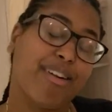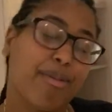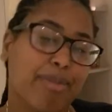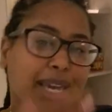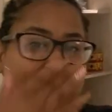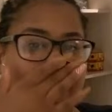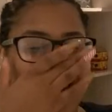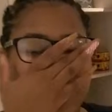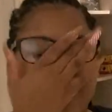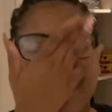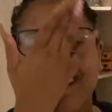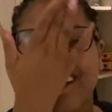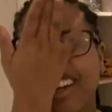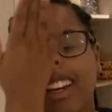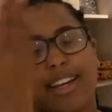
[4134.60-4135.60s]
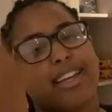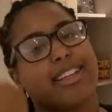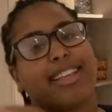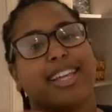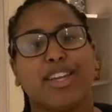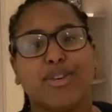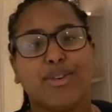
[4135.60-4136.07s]
Oh my god.
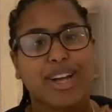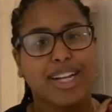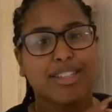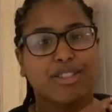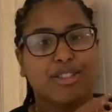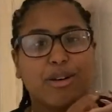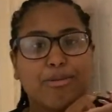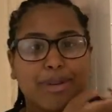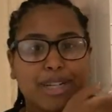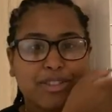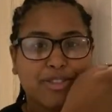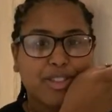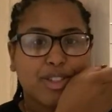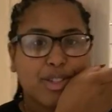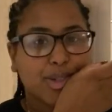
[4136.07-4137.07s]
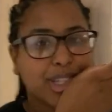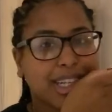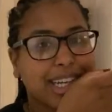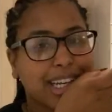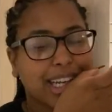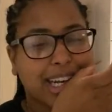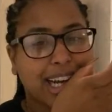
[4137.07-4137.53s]
Thank you guys so much for tuning
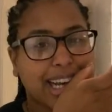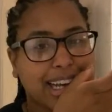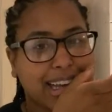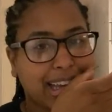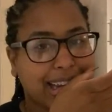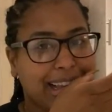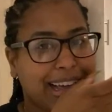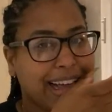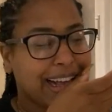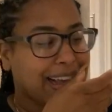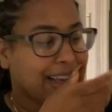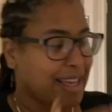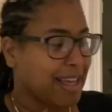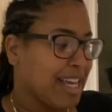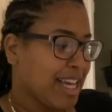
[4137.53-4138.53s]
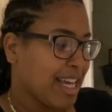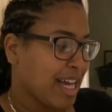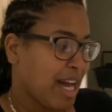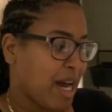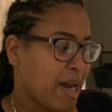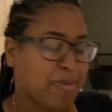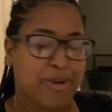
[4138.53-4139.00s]
in.
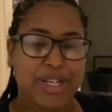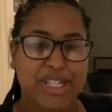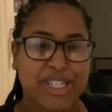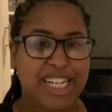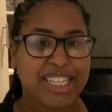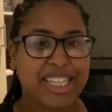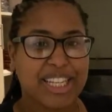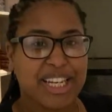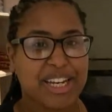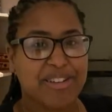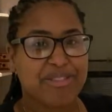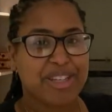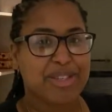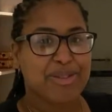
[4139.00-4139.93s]
I appreciate the love that